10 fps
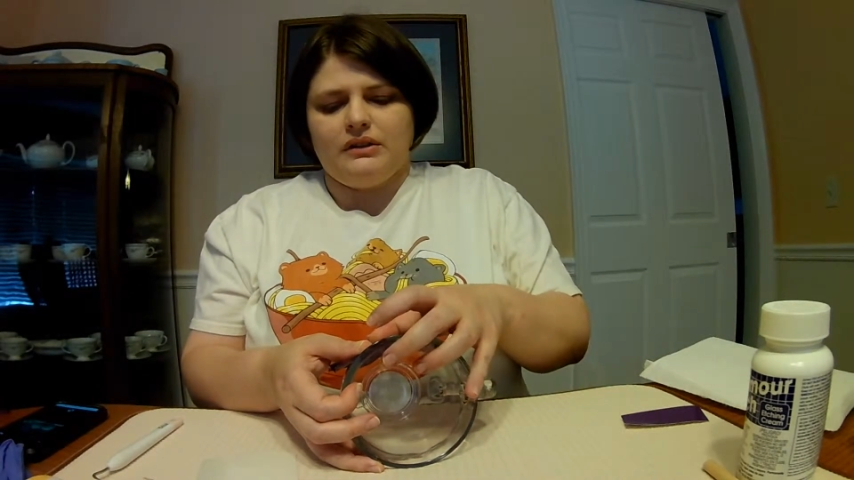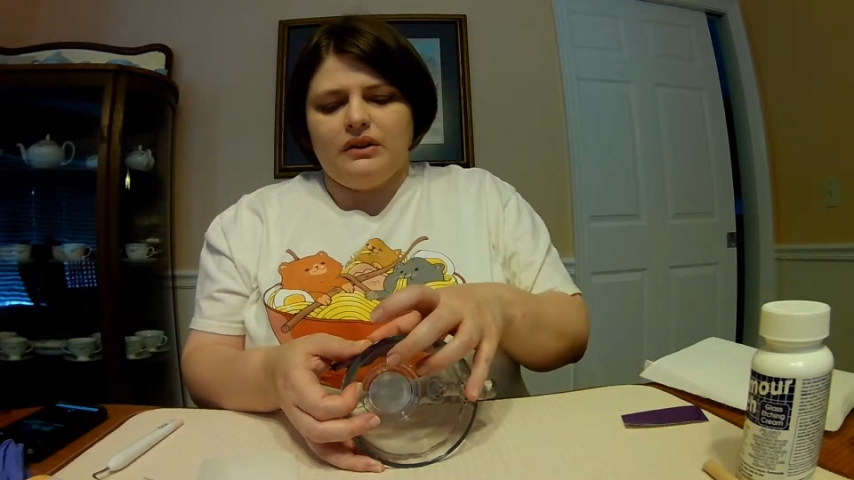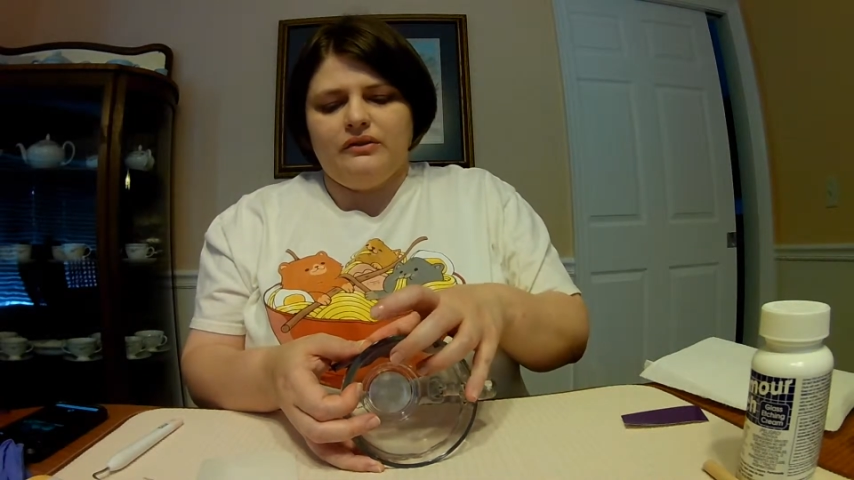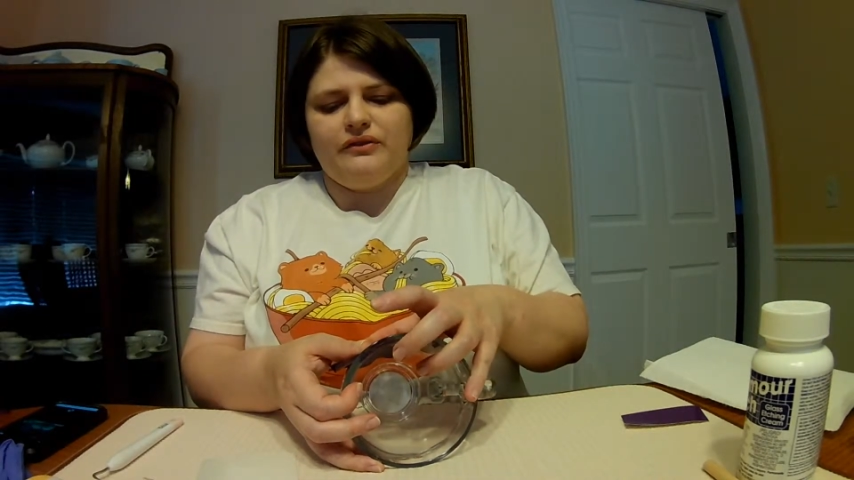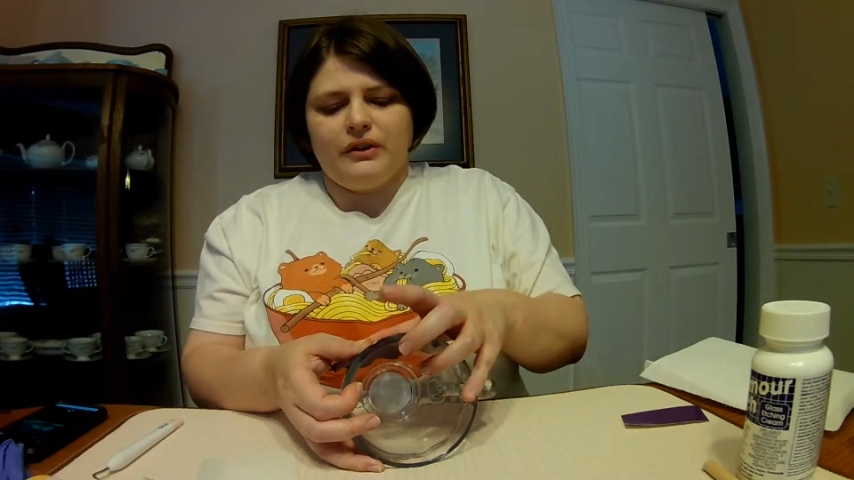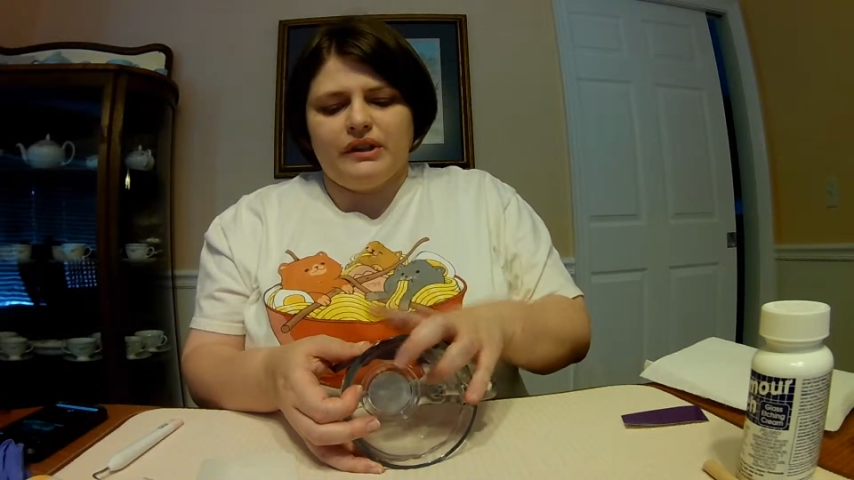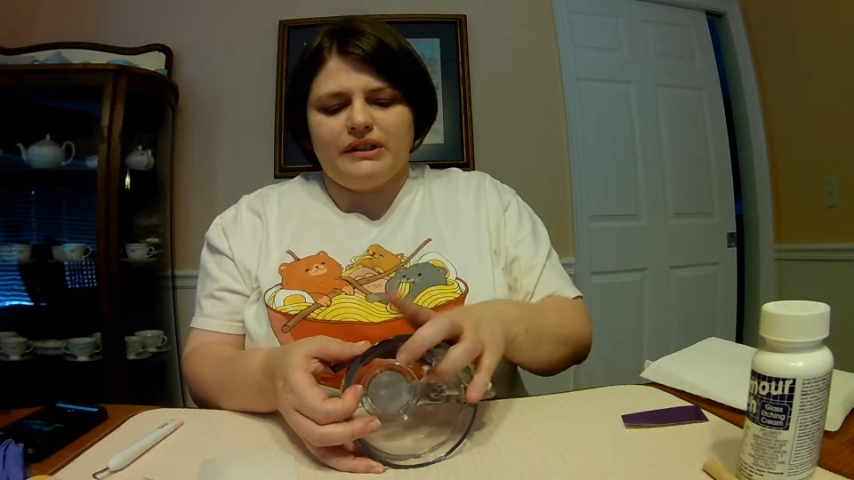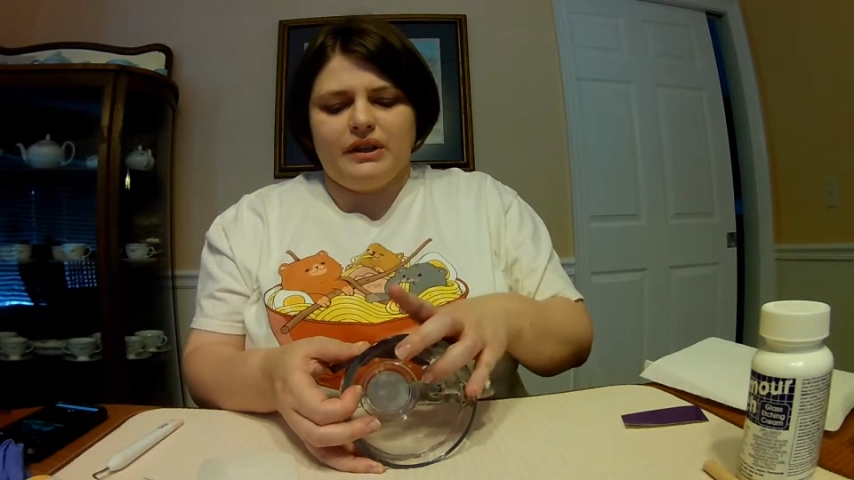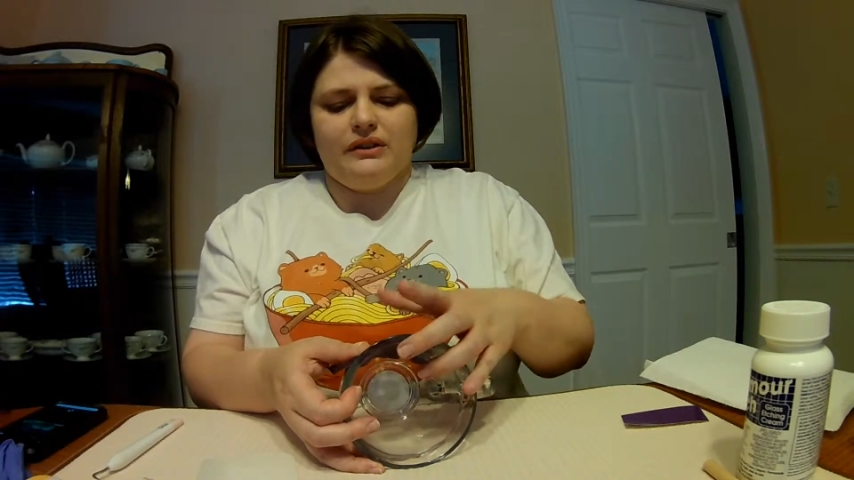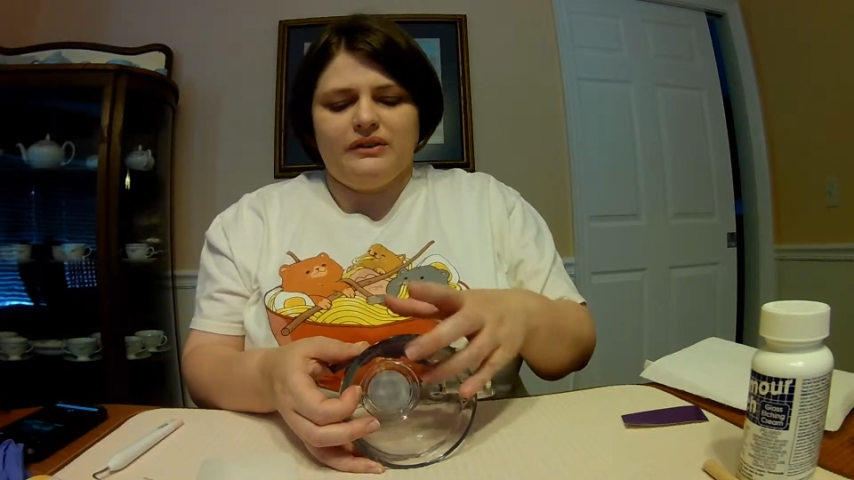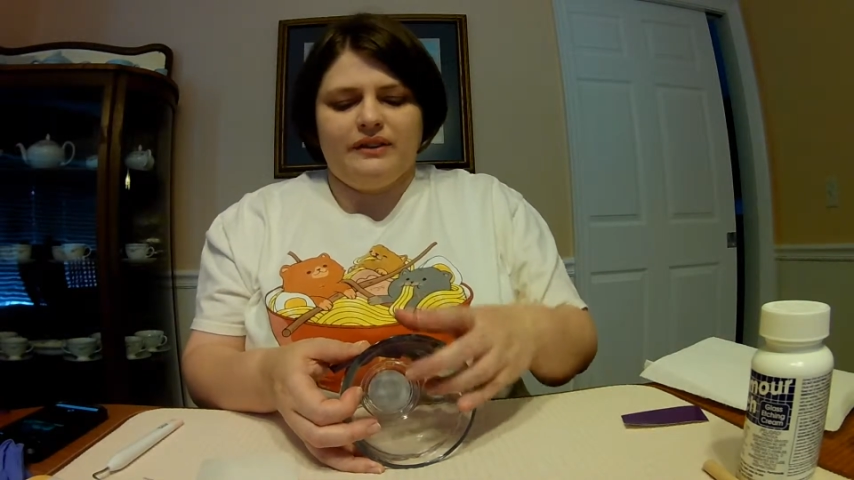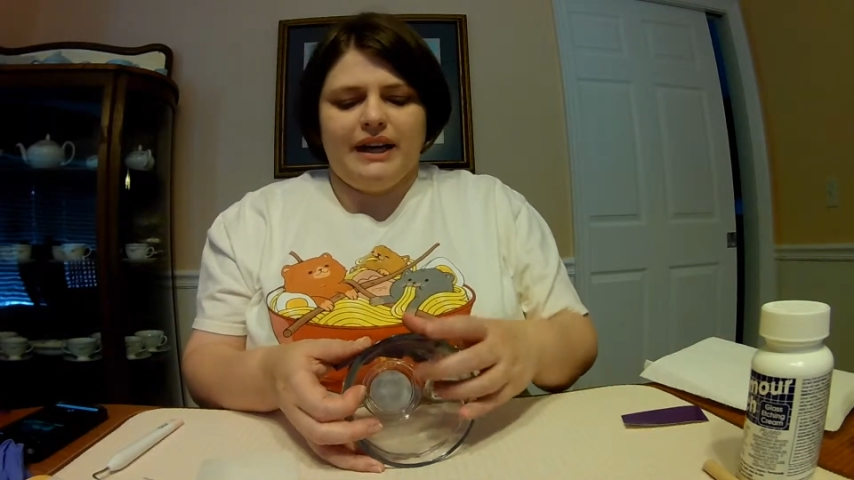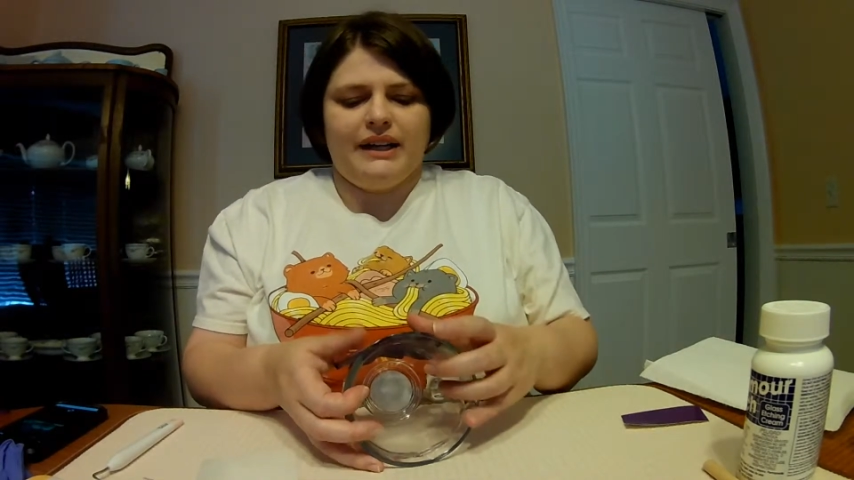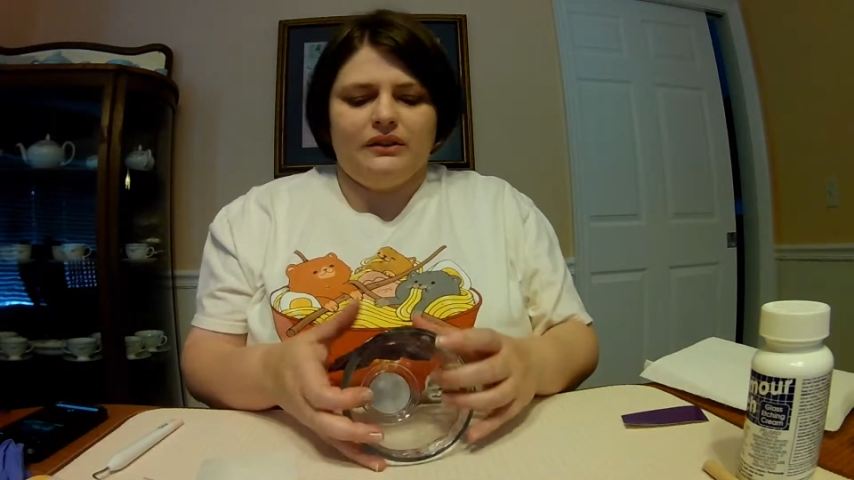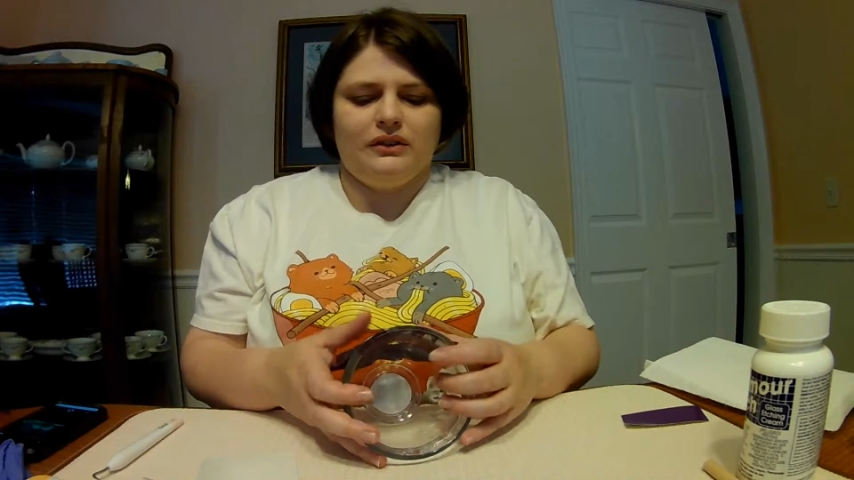don't focus on the
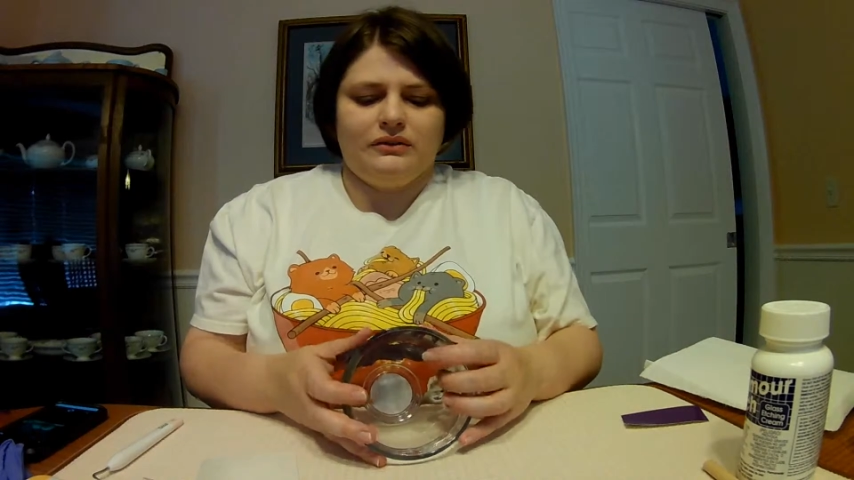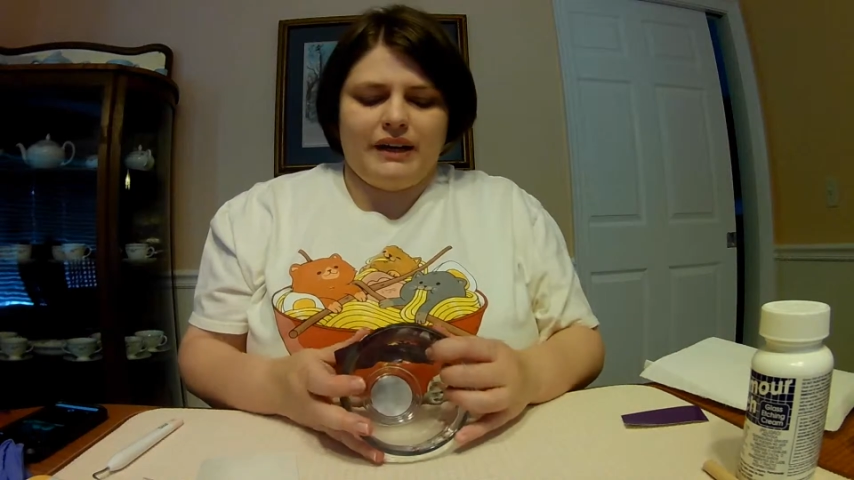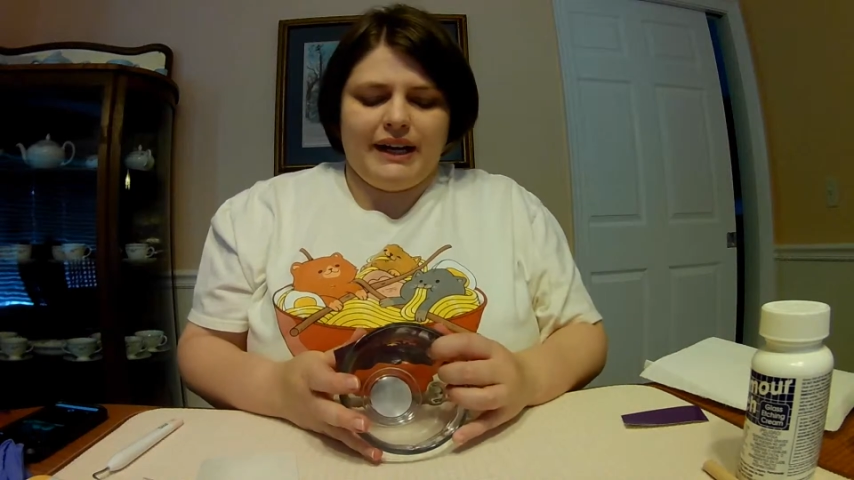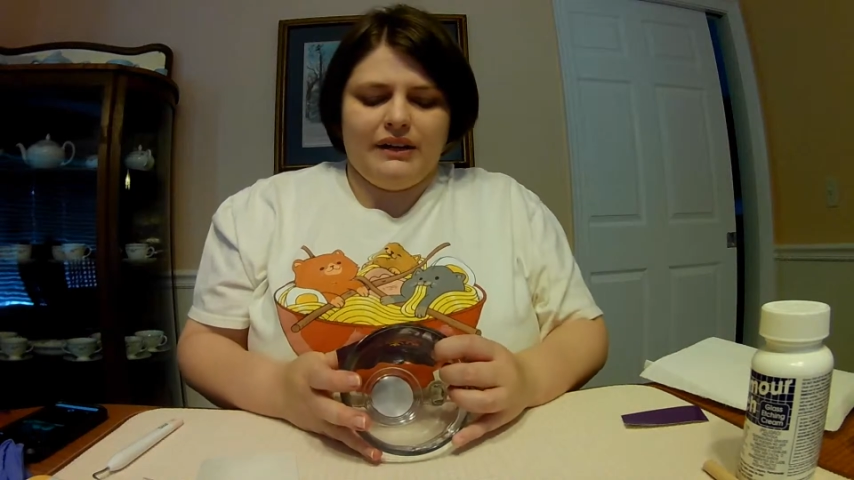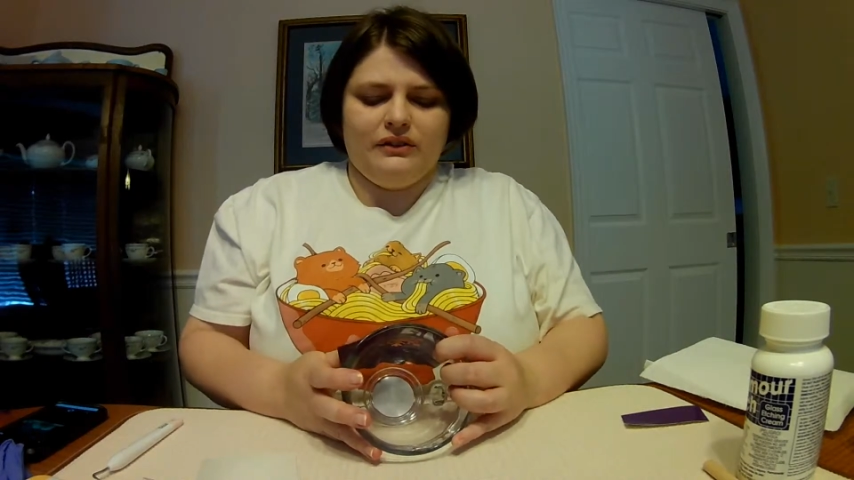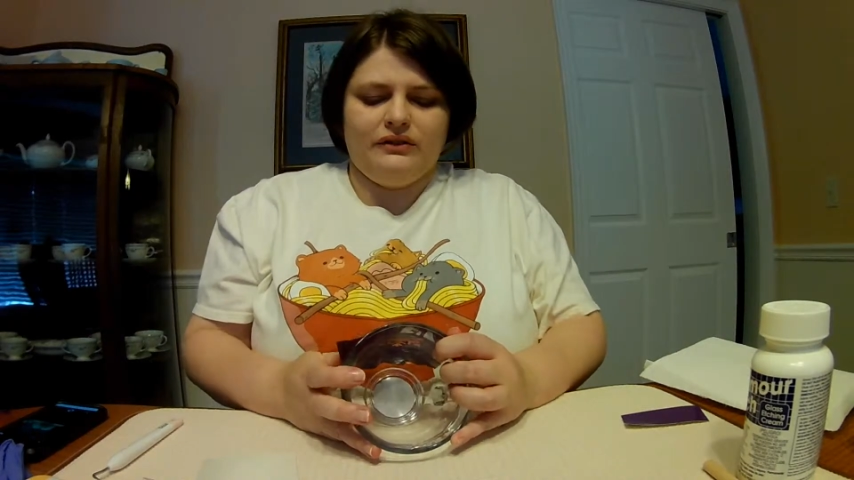vinyl around,